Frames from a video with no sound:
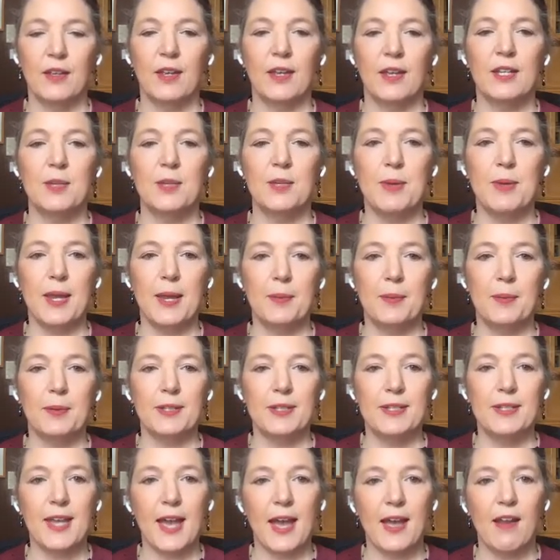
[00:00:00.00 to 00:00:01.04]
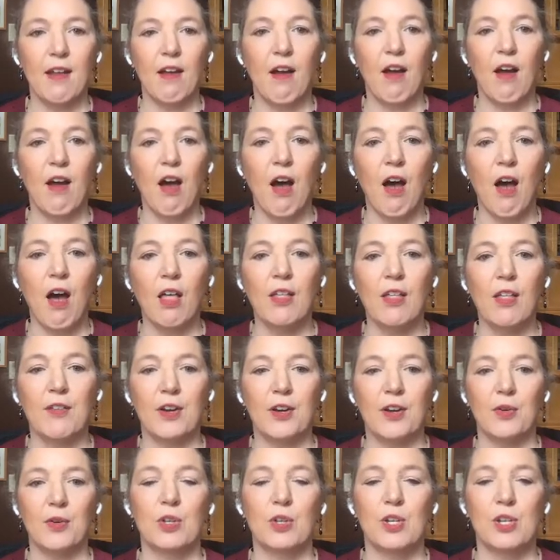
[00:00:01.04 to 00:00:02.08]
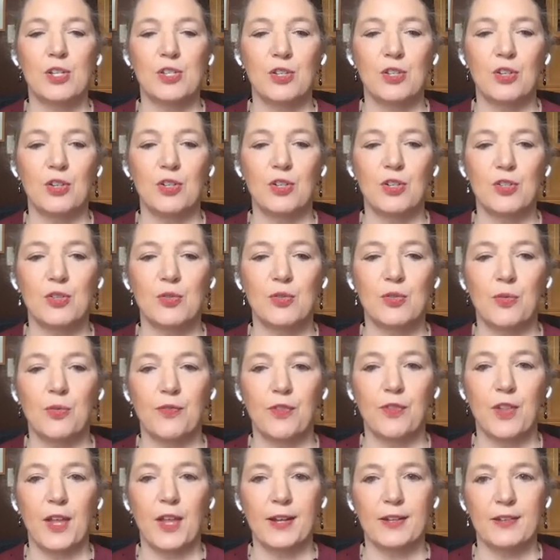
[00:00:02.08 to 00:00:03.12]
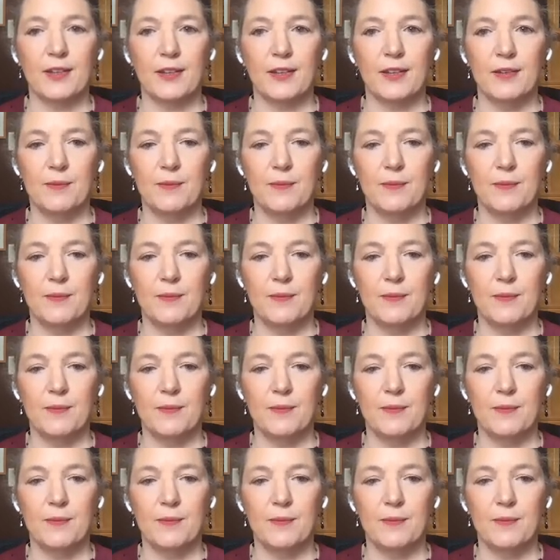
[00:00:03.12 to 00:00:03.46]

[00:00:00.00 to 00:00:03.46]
and to be able to get all of our concerns reflected.